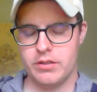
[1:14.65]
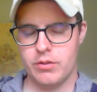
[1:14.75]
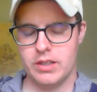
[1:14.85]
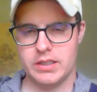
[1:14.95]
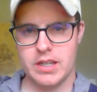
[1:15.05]

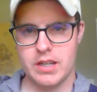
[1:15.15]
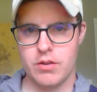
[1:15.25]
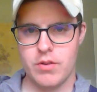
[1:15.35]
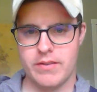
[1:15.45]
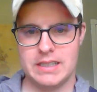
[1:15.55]
So at least
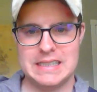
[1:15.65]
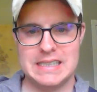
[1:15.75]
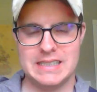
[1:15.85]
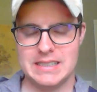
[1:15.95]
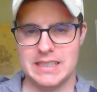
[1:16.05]
you have at
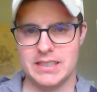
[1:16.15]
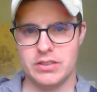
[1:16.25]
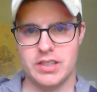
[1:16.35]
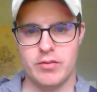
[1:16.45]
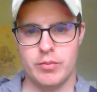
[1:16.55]
least 6
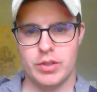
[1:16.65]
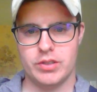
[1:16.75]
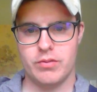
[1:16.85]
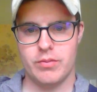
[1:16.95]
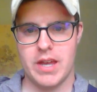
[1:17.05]
or 7
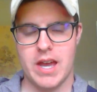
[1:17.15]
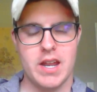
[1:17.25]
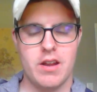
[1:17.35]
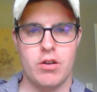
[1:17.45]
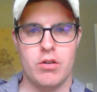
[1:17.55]
books from that
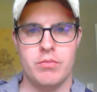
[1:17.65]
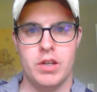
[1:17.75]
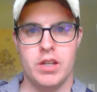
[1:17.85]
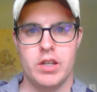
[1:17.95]
at home.